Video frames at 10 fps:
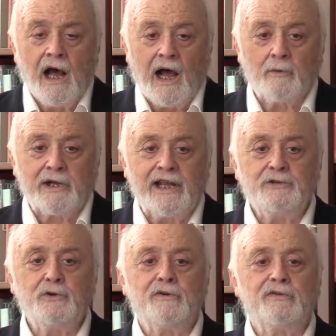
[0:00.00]
I would
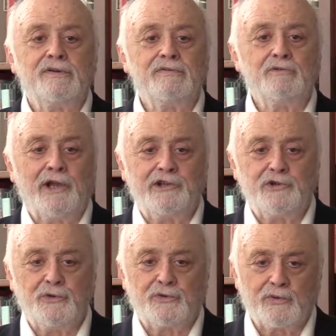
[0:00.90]
hate to have led
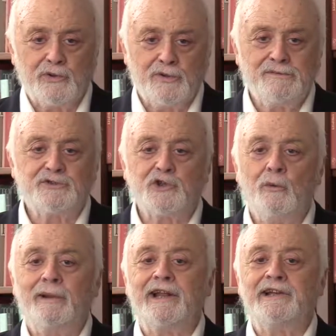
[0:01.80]
you through so
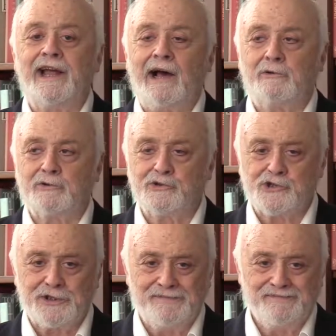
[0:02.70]
many downers